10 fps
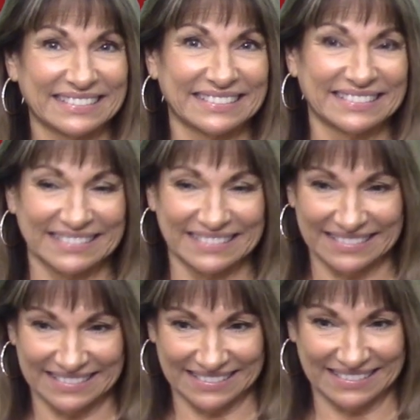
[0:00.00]

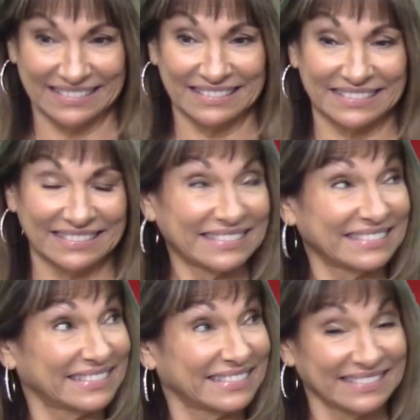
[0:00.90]

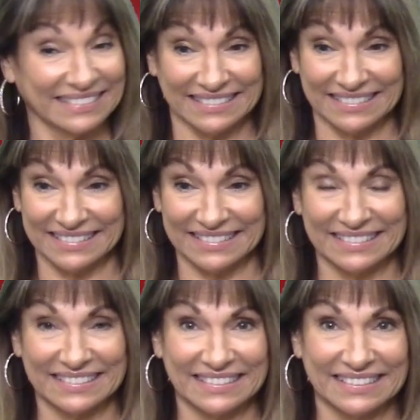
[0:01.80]

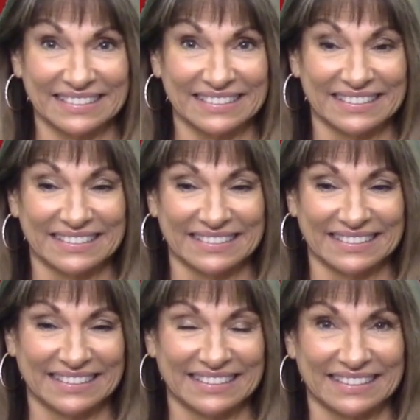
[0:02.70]

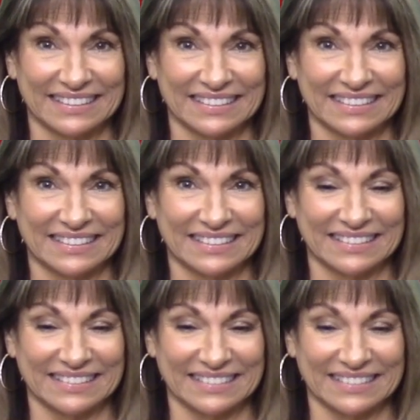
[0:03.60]

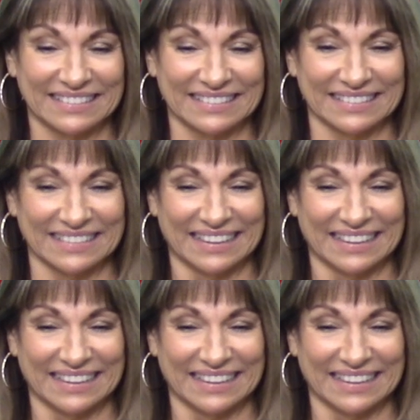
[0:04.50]
(not speaking)